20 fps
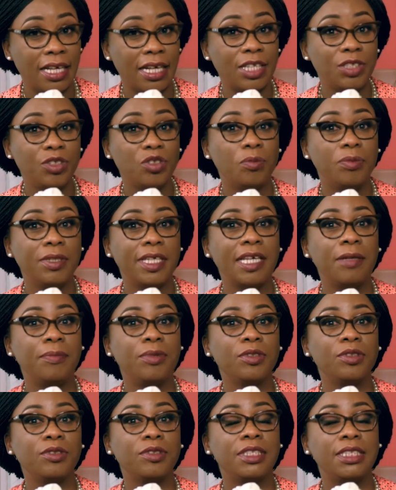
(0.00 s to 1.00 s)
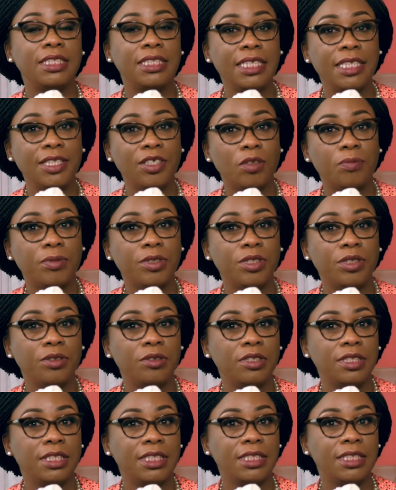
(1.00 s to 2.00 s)
and you'll be able to see the
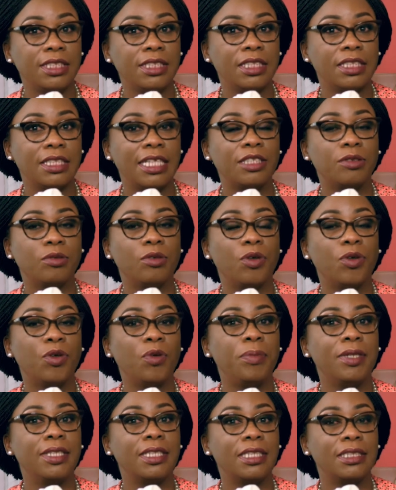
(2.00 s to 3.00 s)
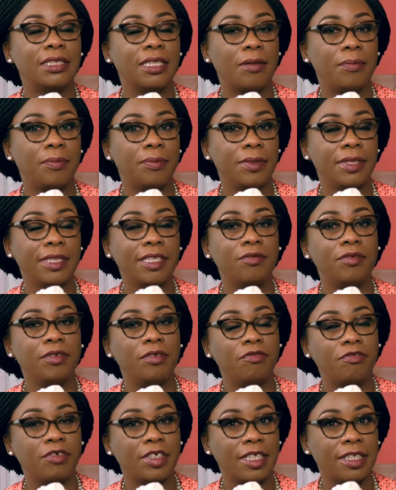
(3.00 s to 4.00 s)
opportunities that will open it up
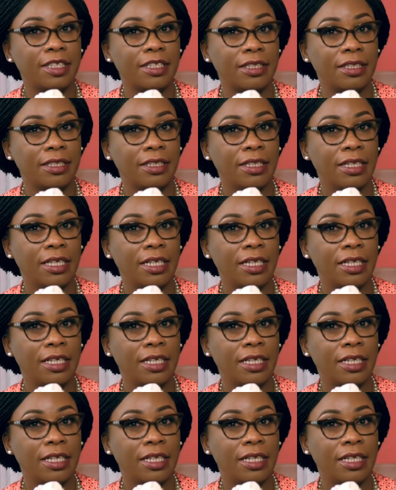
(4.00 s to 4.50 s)
even further.